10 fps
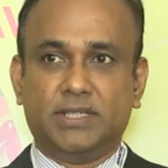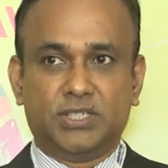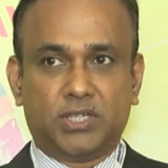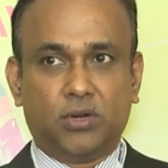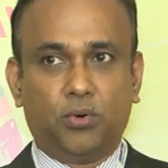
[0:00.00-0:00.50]
and the
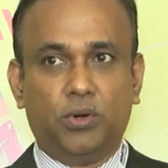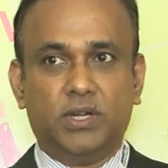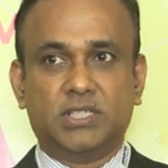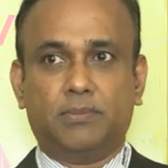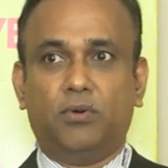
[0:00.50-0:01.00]

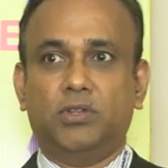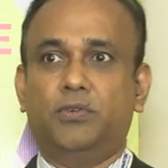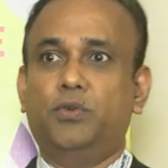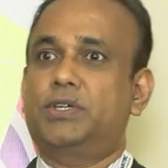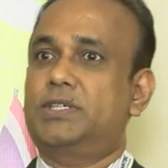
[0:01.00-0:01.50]
stakeholders about the
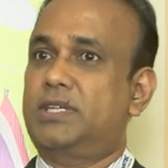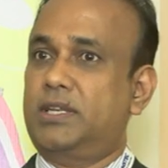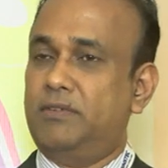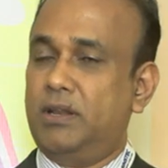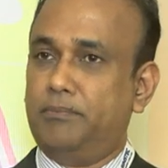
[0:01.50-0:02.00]
futuristic
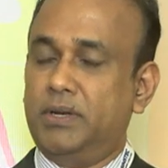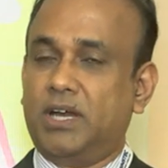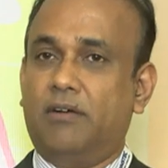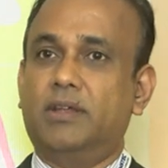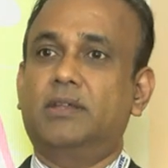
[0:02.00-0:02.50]
development
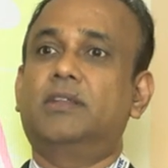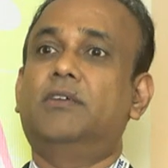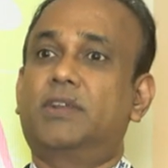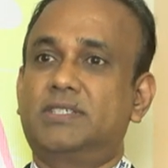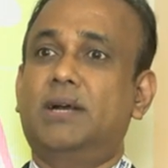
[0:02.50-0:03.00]
covering
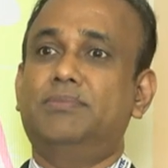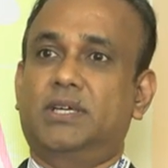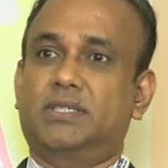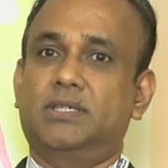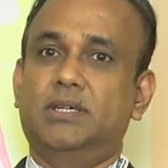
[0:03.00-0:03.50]
different
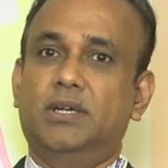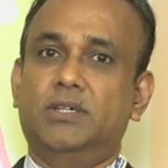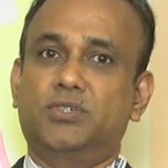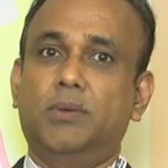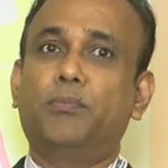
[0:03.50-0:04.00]
subjects.
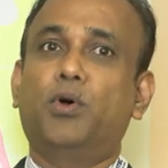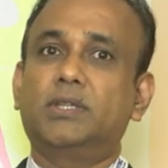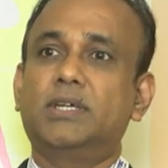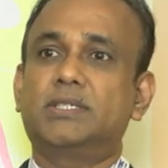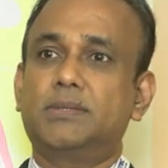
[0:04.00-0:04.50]
So
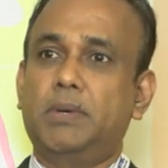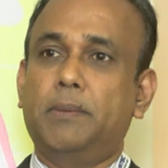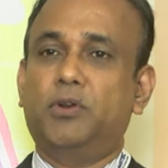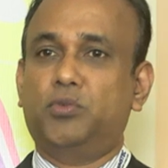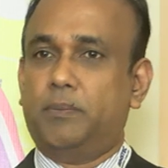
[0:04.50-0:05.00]
important is the
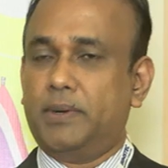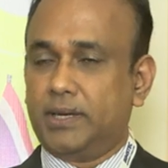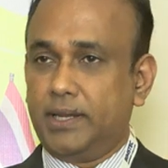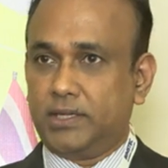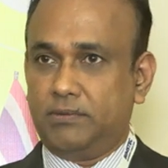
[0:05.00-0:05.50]
people-to-people
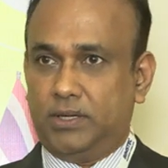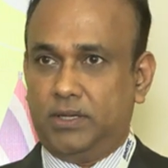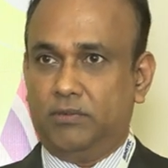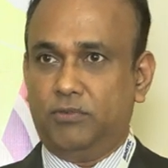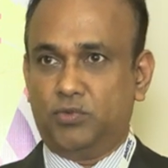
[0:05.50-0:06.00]

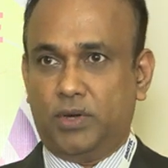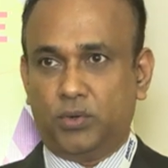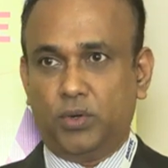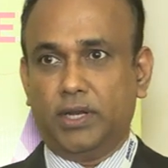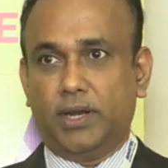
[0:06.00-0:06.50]
connectivity, which we are
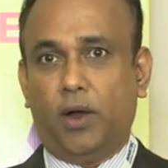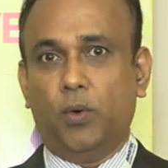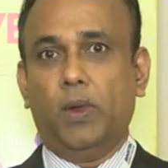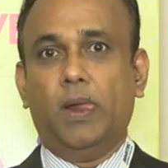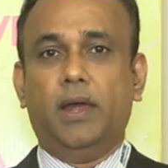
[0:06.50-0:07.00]
doing
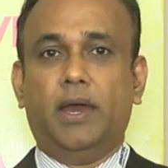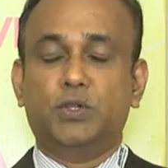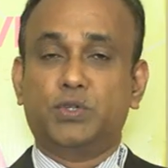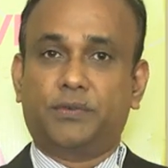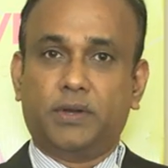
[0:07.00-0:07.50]
now. And
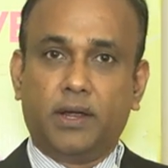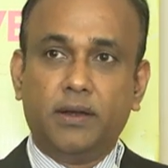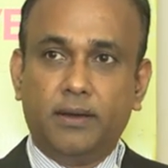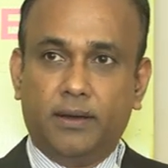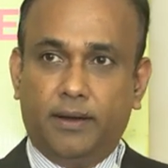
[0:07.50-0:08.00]
also
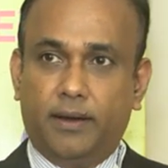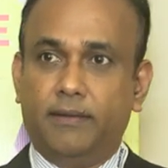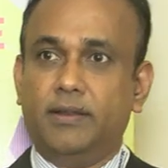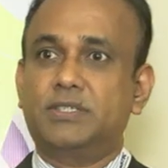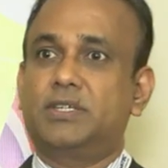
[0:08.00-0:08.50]
trade,
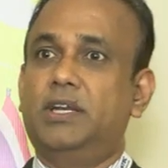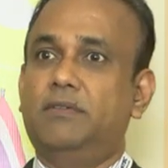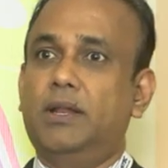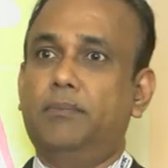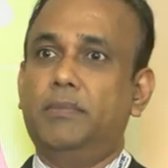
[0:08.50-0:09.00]
industrial
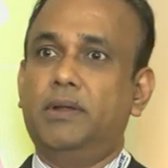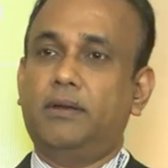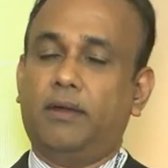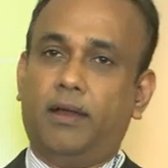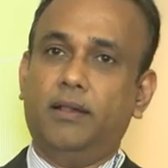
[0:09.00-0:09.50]

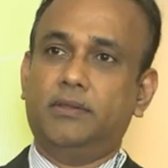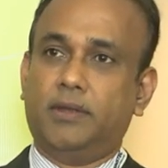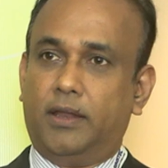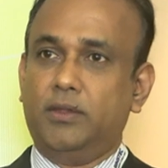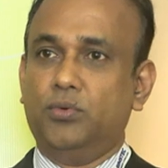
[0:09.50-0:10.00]
development, health,
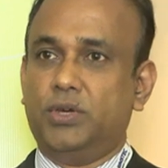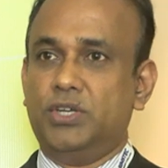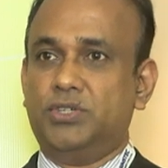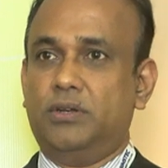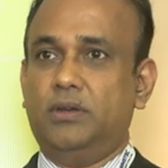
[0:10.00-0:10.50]

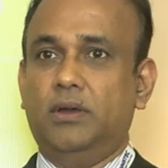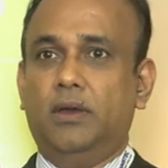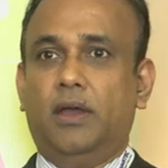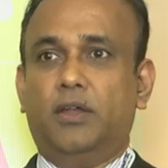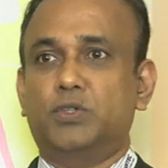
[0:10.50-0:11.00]
education,
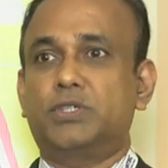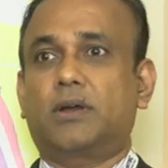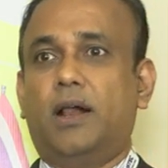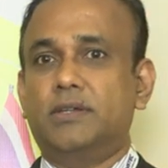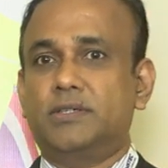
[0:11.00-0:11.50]
and also
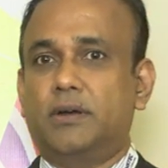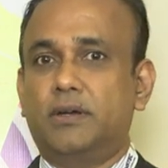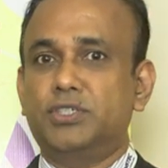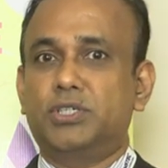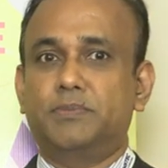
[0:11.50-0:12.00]
cultural
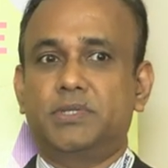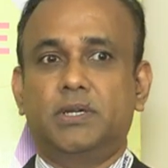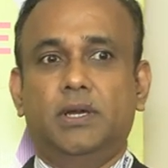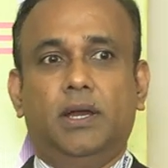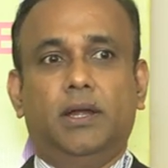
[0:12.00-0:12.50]
relationships,